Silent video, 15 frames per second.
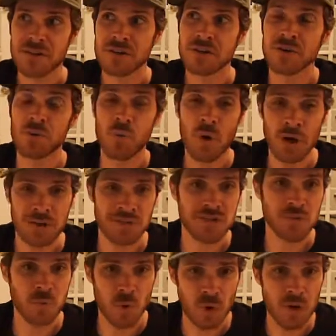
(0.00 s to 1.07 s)
who wants
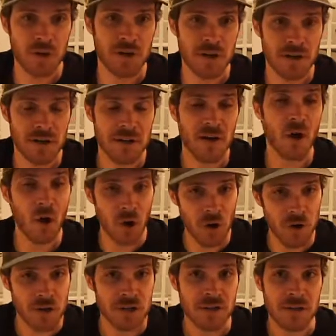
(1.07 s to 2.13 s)
to work
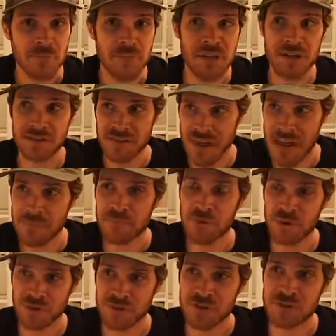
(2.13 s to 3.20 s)
hard, because that
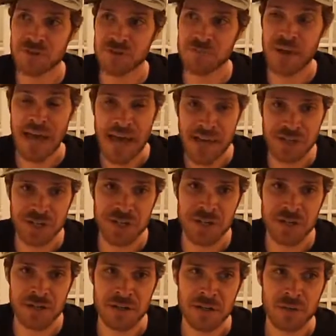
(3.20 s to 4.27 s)
person's
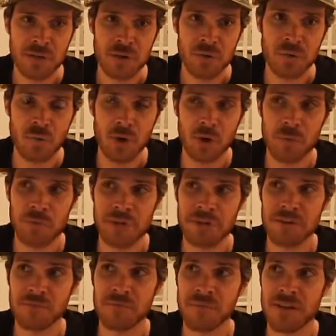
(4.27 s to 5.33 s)
passion will
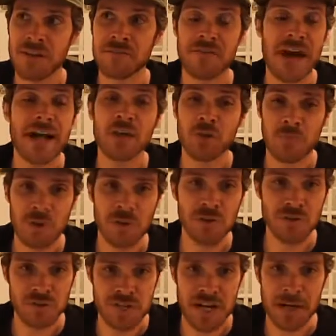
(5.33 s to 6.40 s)
be invaluable
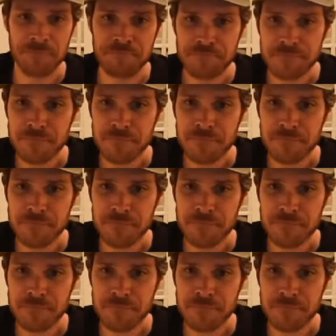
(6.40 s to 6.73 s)
over time.